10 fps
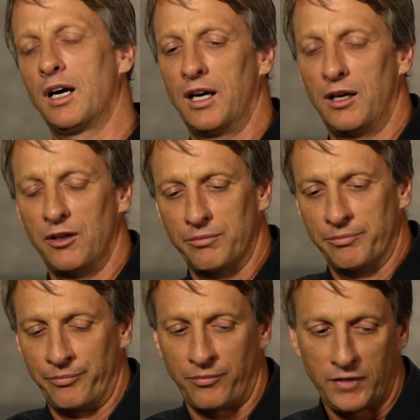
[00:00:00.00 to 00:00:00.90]

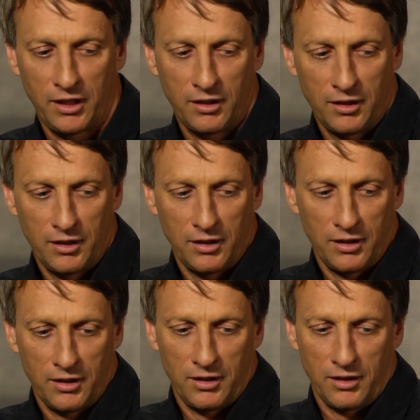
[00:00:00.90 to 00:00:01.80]
Um,
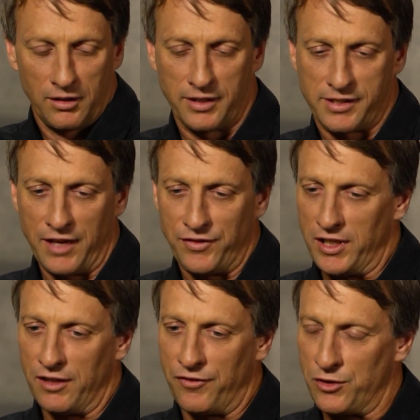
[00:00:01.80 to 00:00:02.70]
the
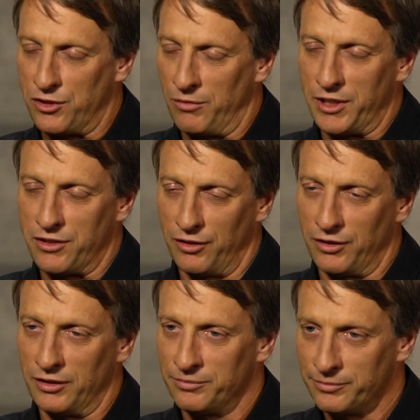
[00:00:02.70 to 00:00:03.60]
safety and future of my
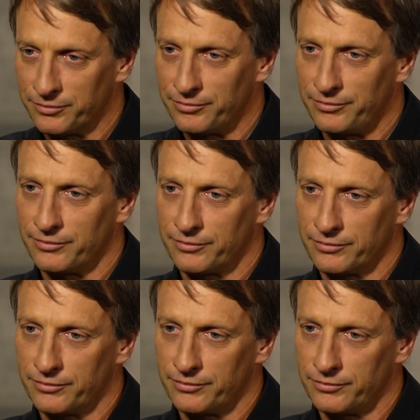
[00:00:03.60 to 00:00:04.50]
children.
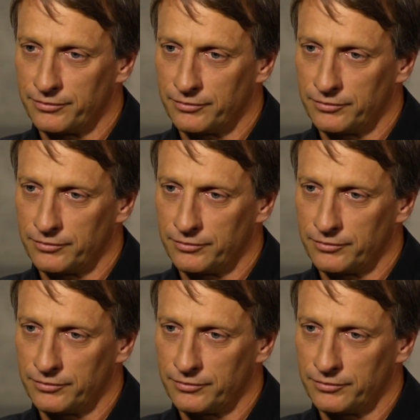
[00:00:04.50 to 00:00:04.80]
Biggest